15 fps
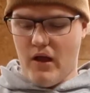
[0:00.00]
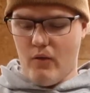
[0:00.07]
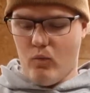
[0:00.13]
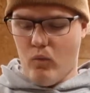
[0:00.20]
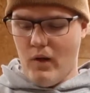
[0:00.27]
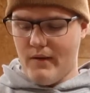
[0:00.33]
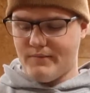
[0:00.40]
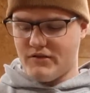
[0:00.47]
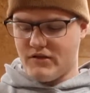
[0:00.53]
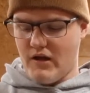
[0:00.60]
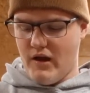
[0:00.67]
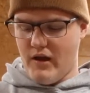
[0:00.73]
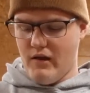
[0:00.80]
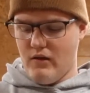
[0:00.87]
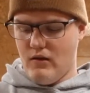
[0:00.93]

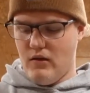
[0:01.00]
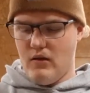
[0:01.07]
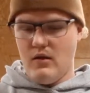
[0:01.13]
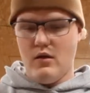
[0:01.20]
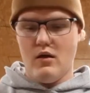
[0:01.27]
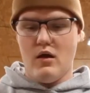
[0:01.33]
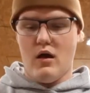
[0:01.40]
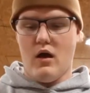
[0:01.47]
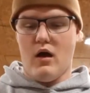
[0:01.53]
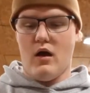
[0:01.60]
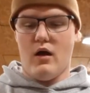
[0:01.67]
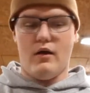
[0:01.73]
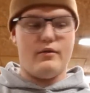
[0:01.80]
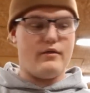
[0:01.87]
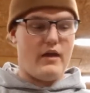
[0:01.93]
website,
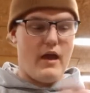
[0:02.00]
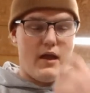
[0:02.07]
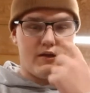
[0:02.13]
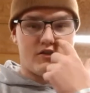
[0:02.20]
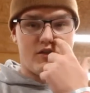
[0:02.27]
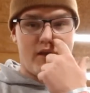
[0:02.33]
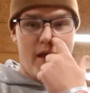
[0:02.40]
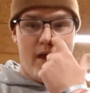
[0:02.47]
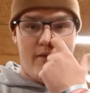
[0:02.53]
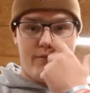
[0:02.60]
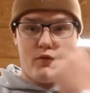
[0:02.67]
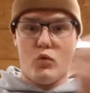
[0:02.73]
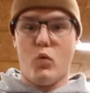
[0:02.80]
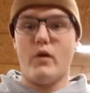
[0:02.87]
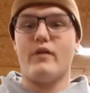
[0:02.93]
they actually have
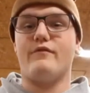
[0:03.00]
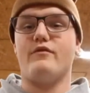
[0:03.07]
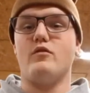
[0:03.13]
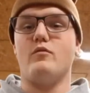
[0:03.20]
quite a few